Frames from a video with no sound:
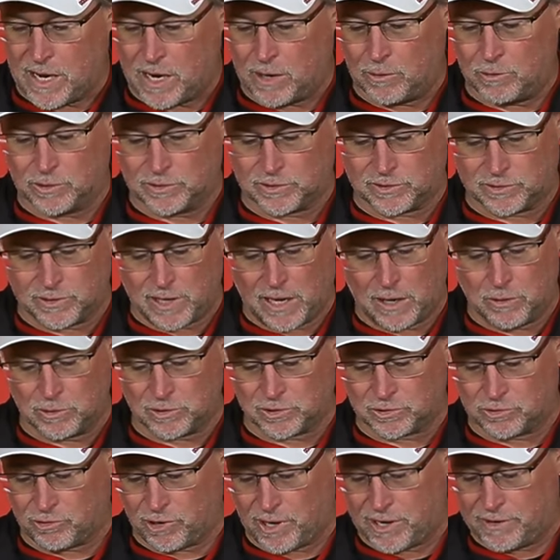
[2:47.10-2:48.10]
I
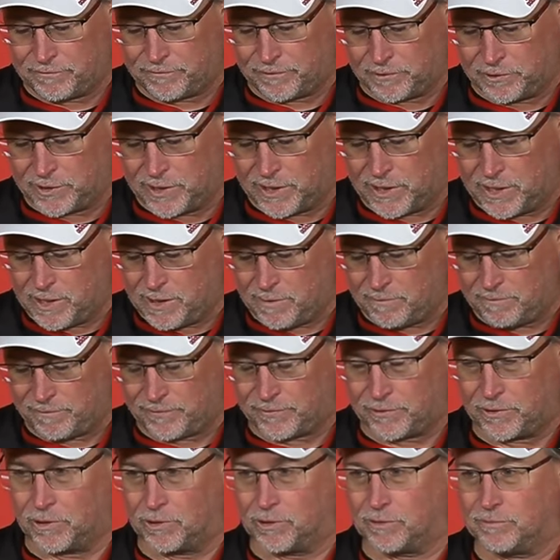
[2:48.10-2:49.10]
was grateful to him
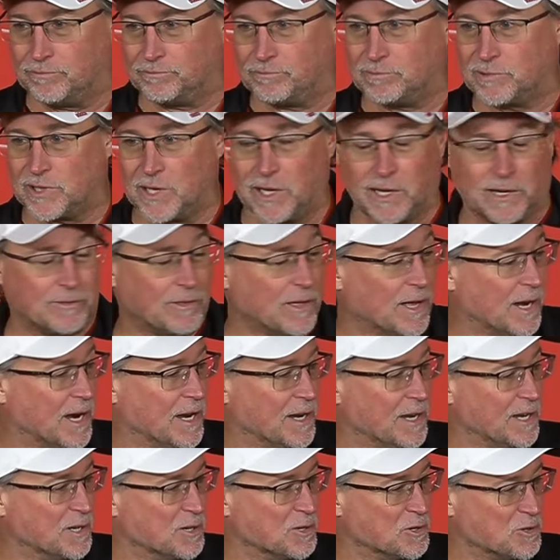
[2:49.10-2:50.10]
for saying that
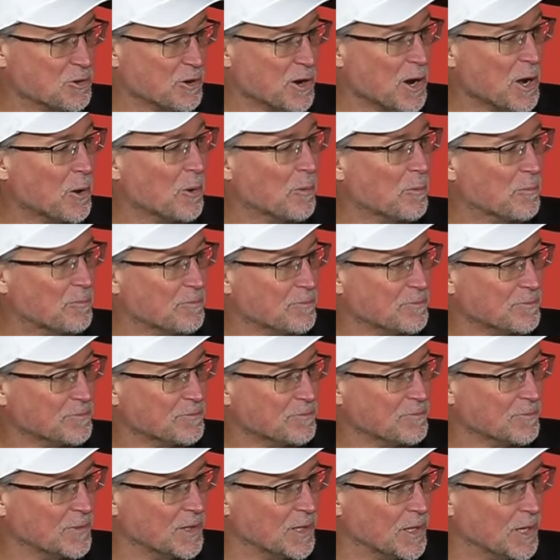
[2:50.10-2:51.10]
I needed your help,
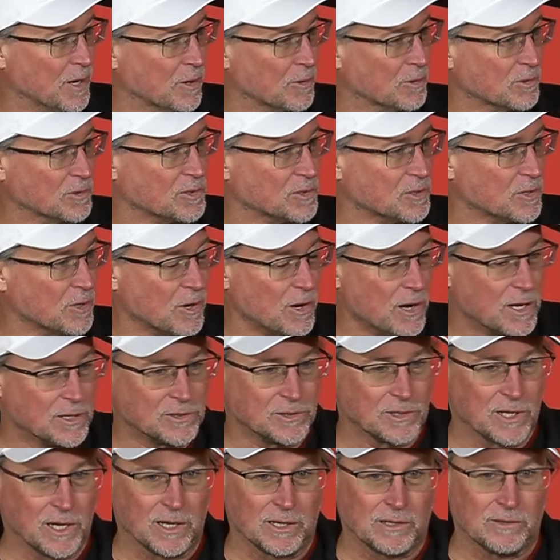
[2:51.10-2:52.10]
And so I
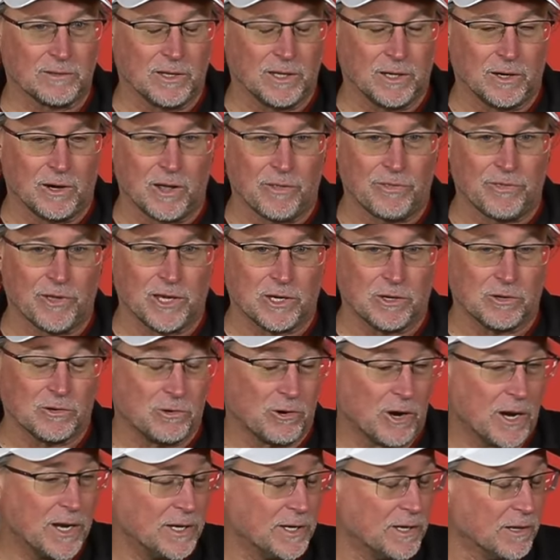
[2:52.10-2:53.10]
was like, I think a
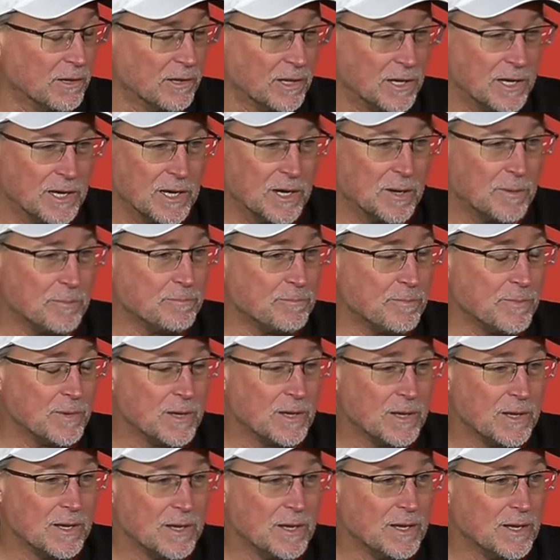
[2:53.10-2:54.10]
great deal of him.
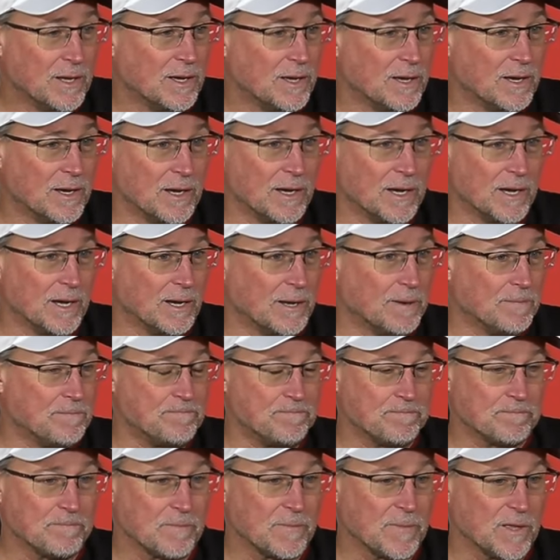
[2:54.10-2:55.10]

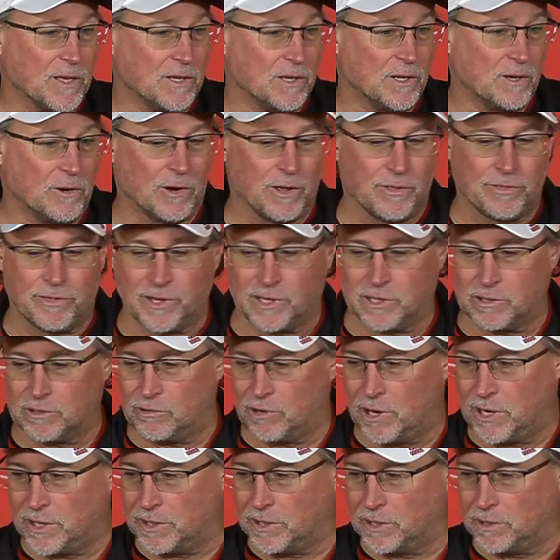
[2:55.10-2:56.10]
I think a
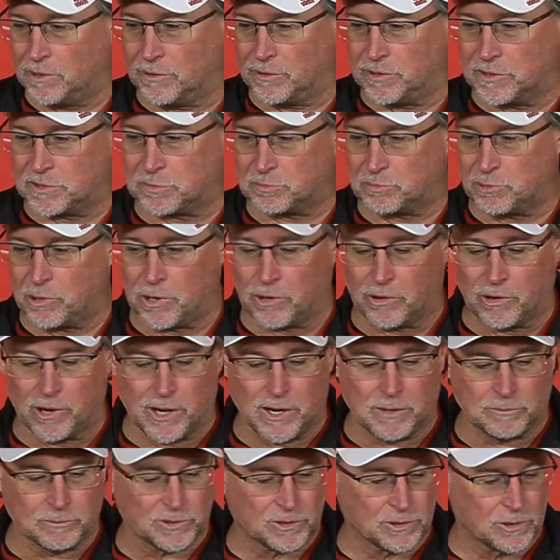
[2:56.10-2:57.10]
great deal of this
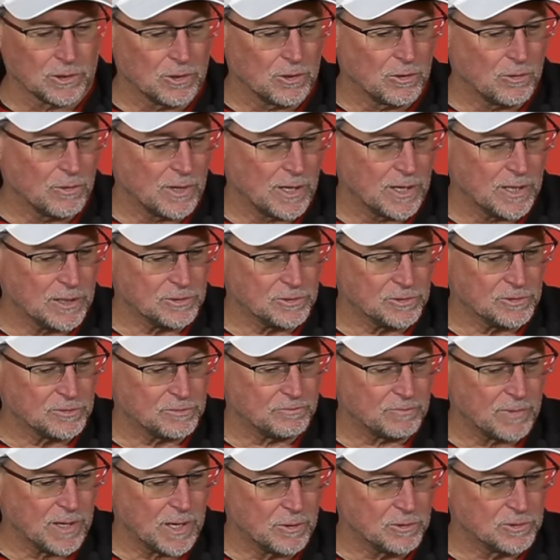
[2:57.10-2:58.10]
program, so
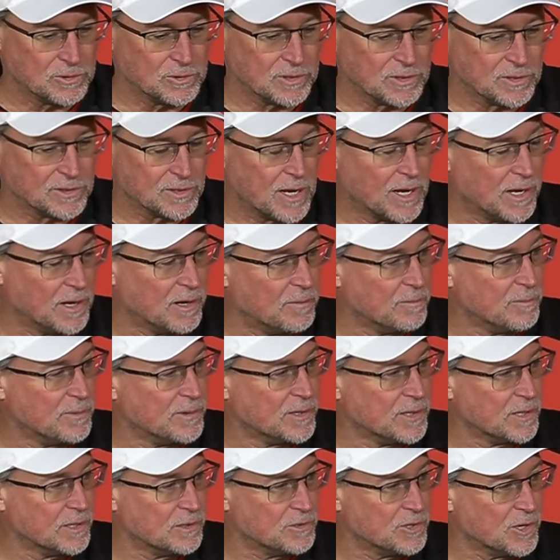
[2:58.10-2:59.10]
I was
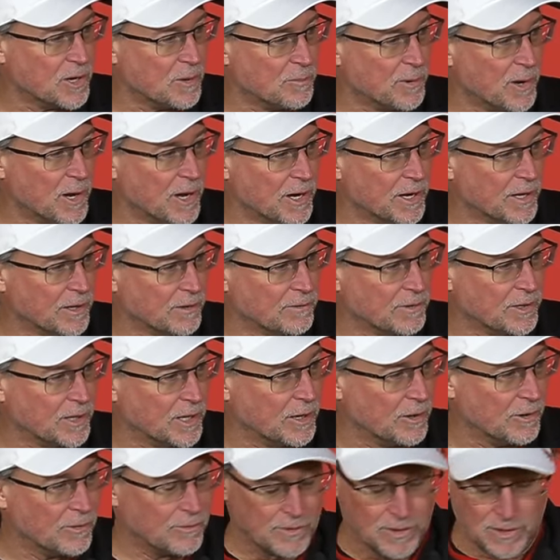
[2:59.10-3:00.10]
excited to jump on
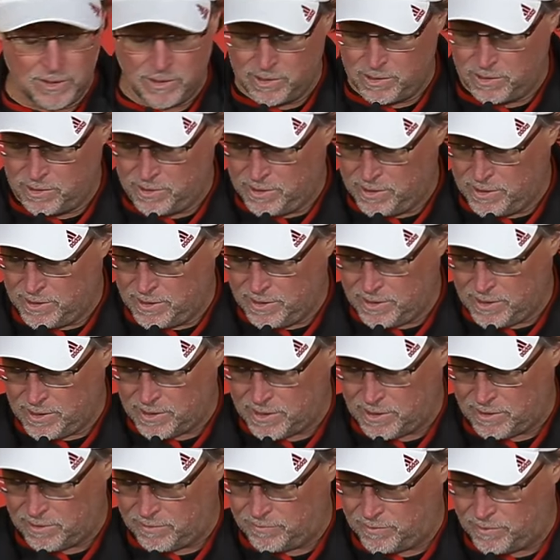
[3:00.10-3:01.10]

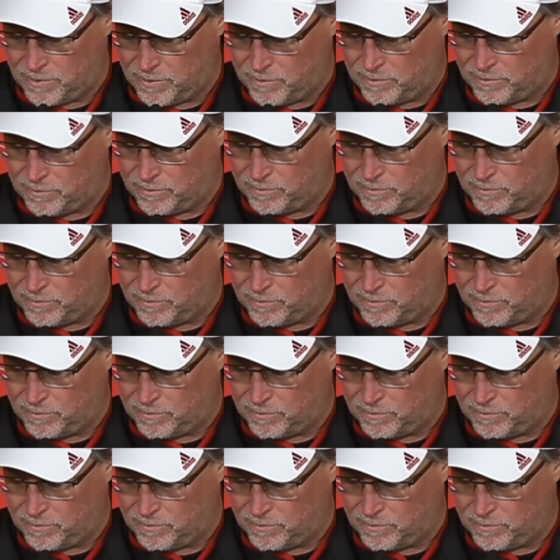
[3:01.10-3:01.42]
it.